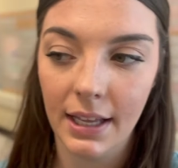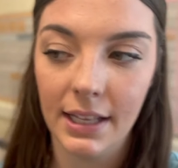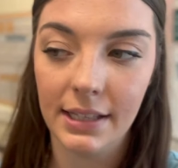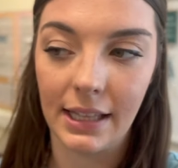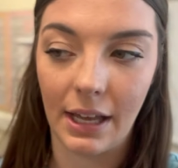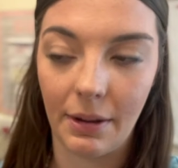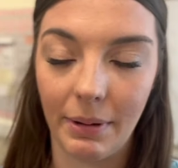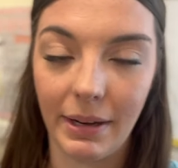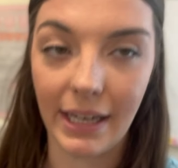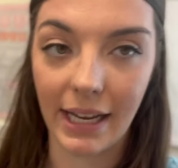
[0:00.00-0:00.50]

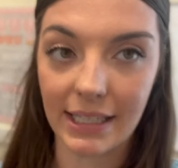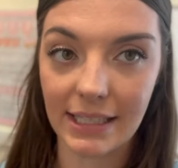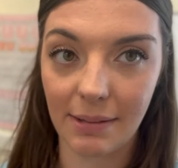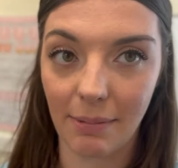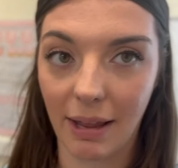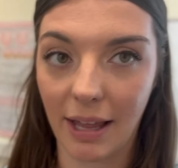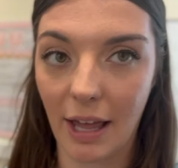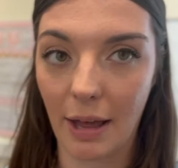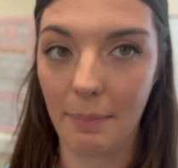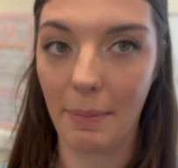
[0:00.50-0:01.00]
That way next time
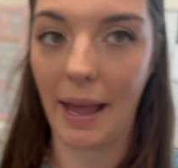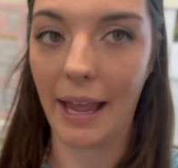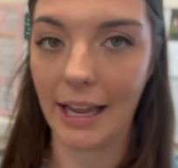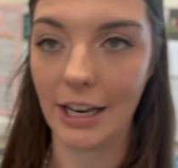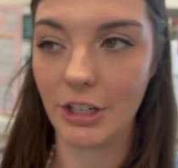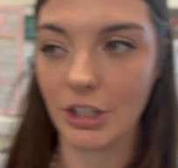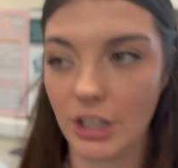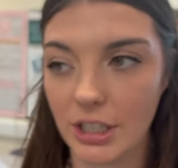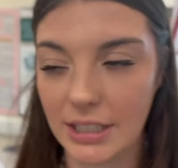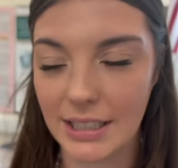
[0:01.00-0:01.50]
I come I
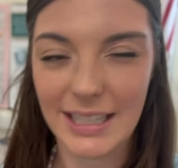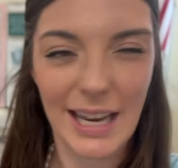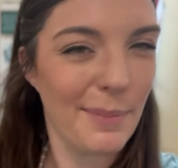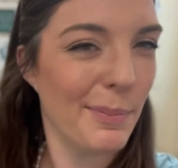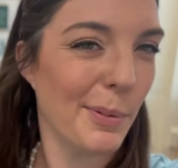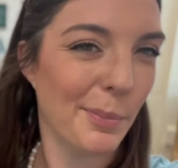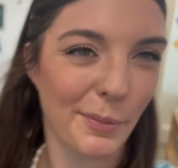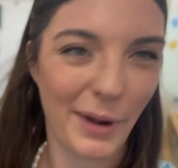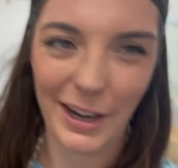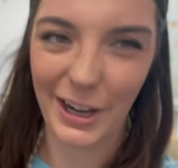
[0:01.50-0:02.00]
can just tape
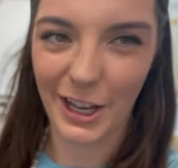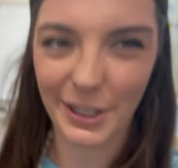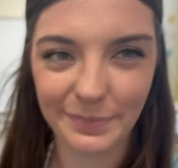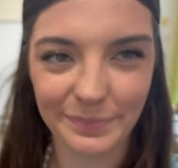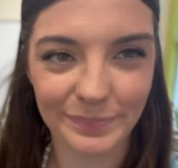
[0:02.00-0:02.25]
them right on.